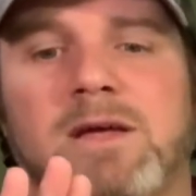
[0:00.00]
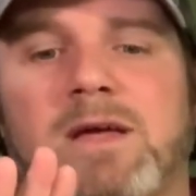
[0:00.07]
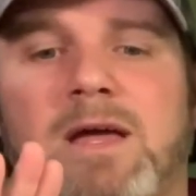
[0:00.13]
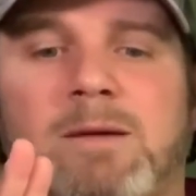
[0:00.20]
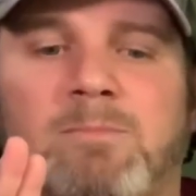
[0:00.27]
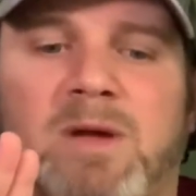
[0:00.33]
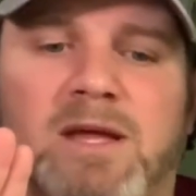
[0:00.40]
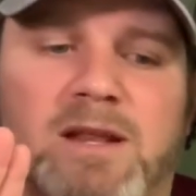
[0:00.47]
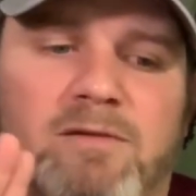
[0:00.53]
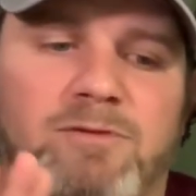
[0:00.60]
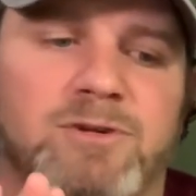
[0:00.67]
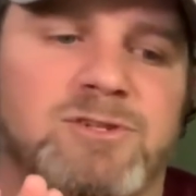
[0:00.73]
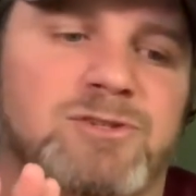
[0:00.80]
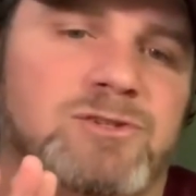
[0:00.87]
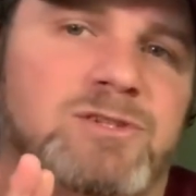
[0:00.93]
and made
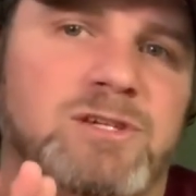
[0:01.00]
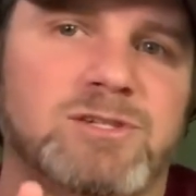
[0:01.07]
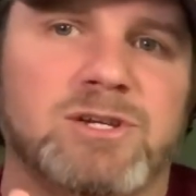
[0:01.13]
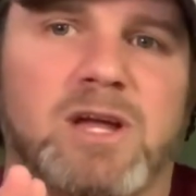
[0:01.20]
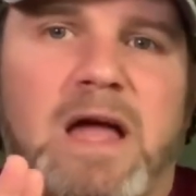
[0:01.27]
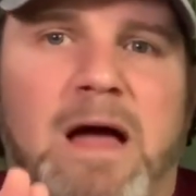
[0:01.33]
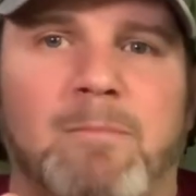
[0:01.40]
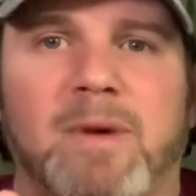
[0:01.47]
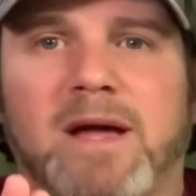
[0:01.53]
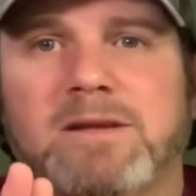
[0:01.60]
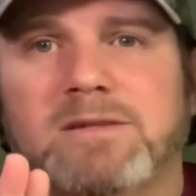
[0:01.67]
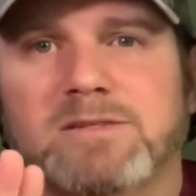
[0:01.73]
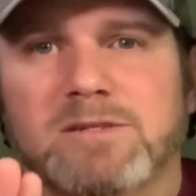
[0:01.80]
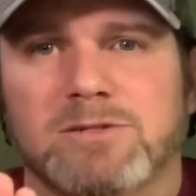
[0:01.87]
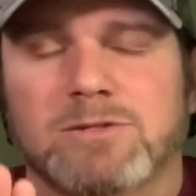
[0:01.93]
every strategic combat
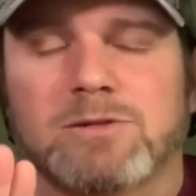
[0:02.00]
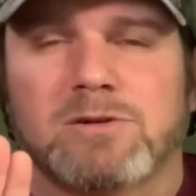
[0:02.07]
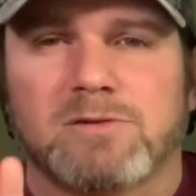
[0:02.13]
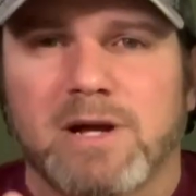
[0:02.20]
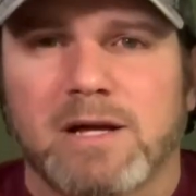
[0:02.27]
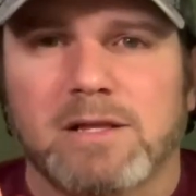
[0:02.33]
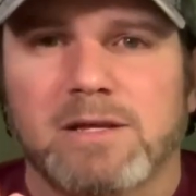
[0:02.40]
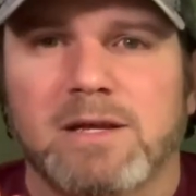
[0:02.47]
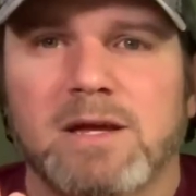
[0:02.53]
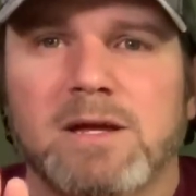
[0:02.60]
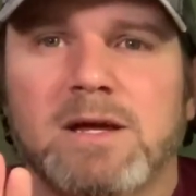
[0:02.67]
decision correctly.